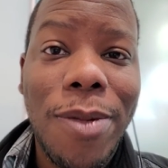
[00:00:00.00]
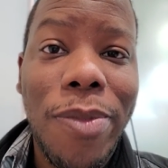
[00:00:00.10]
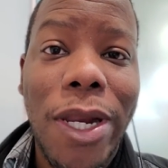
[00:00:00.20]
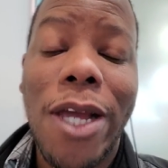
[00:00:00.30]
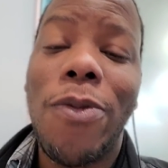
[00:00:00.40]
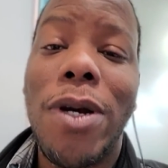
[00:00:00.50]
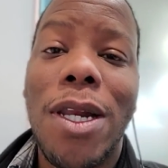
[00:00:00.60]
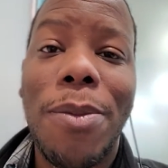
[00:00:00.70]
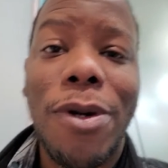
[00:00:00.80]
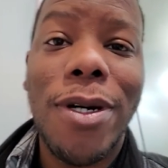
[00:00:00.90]
playing with
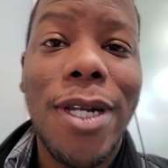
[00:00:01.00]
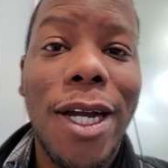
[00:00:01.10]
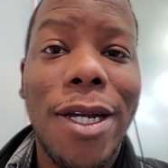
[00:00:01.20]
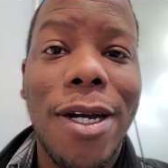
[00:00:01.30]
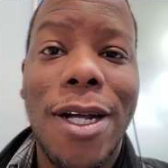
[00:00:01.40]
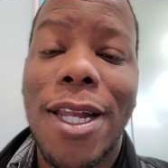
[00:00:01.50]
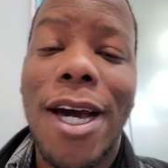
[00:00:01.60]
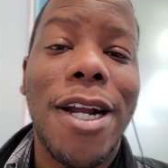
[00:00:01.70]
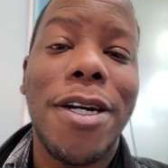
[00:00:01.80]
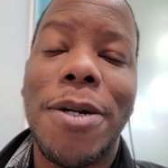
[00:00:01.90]
Lamar like a
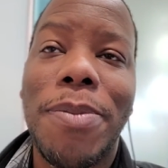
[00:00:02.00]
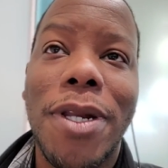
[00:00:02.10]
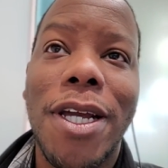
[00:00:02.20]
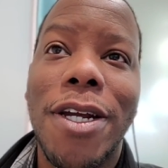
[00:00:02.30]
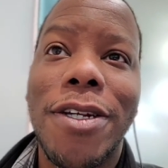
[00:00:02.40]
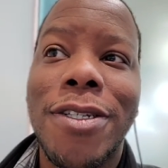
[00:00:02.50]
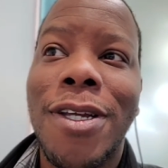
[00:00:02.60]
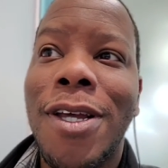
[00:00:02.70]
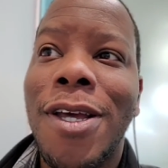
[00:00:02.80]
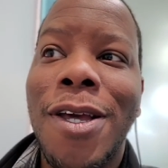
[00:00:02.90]
lot of players.
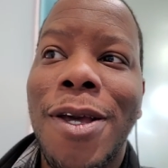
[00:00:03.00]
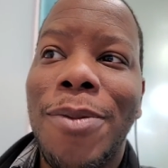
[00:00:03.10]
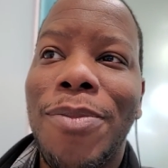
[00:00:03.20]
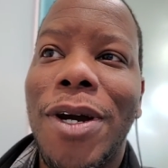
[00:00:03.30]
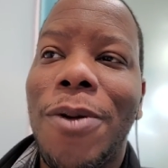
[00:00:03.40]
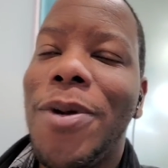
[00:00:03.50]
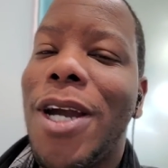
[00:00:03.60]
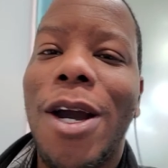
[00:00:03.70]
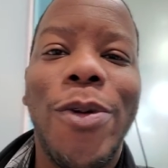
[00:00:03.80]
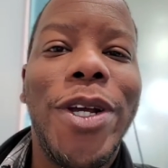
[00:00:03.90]
But we
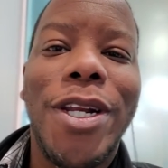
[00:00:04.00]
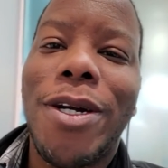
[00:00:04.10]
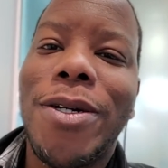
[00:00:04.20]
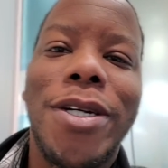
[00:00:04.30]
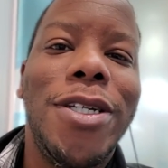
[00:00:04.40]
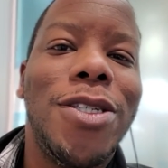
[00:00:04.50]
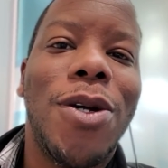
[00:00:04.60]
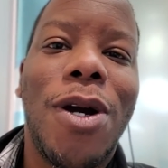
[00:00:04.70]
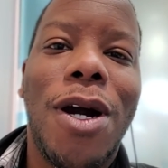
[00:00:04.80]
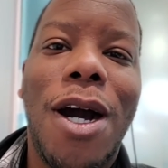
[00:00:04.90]
already know he's
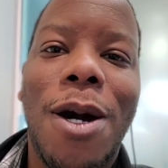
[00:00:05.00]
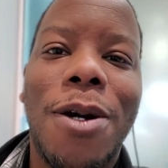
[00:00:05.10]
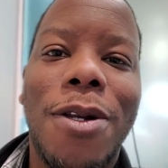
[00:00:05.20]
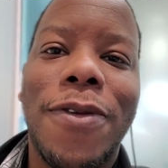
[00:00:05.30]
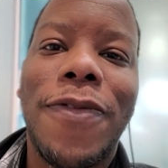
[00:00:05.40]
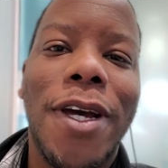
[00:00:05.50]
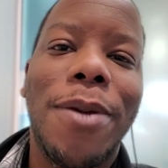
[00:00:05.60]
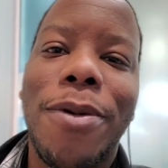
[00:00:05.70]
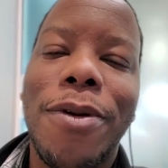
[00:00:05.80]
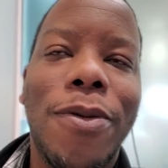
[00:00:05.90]
a Hall of
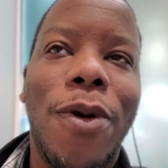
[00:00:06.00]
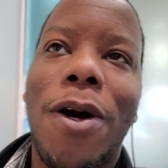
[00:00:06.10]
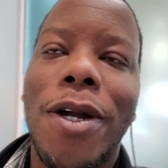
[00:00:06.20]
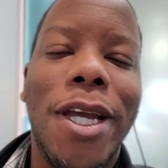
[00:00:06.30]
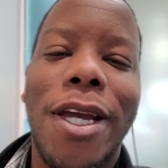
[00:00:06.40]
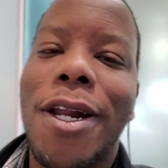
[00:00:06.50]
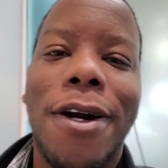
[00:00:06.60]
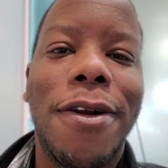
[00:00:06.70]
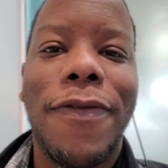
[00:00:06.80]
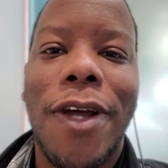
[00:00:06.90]
Famer, walk-in
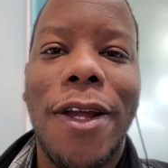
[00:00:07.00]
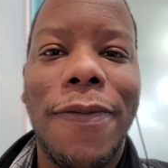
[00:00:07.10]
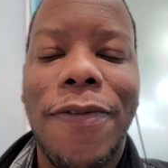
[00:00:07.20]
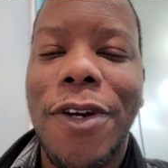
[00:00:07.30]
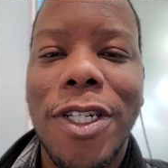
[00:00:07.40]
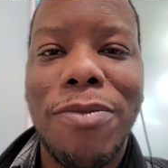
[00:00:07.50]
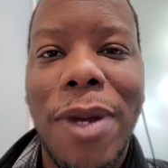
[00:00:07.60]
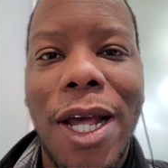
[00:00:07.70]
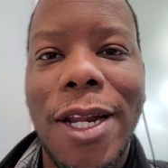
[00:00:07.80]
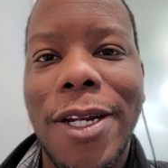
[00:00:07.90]
Hall of Fame, first
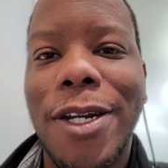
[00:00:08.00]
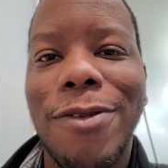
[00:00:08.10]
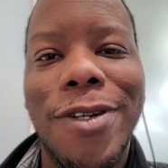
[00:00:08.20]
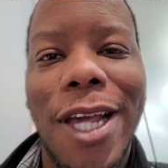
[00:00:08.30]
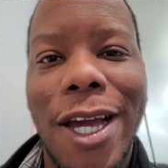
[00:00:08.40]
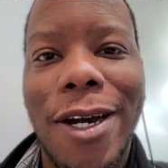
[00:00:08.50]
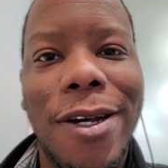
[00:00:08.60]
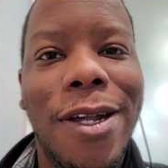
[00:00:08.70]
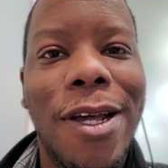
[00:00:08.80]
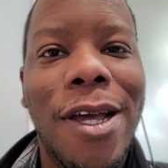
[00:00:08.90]
ballot, no doubt.